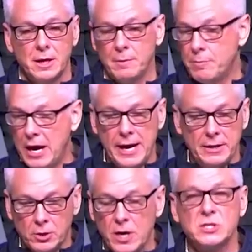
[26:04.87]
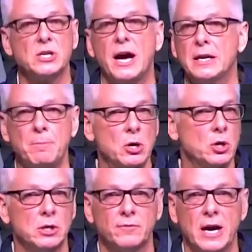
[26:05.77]
And by the grace of God and a
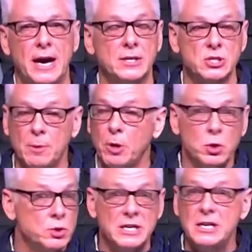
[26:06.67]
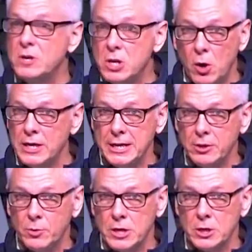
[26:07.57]
miracle of God, someone who didn't even know I
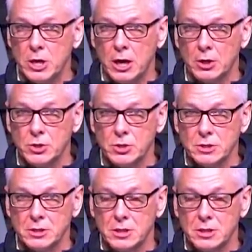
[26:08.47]
needed $300